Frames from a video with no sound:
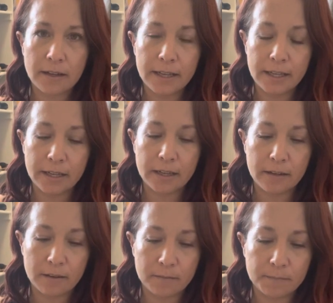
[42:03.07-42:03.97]

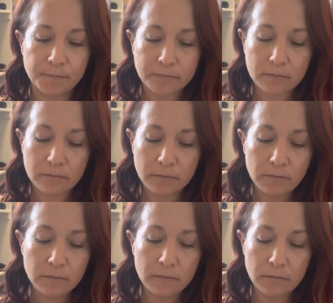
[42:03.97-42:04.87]
in
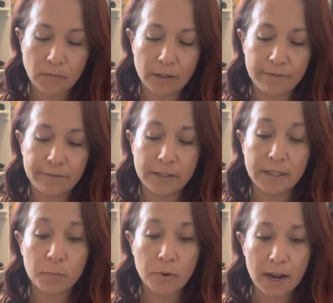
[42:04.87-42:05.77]
feeling
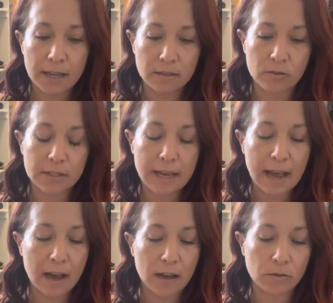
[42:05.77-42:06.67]
depressed or
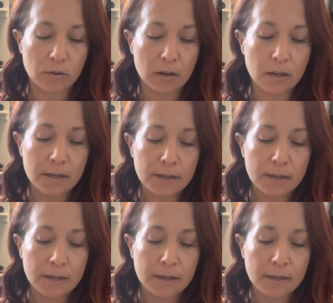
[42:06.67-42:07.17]
sad or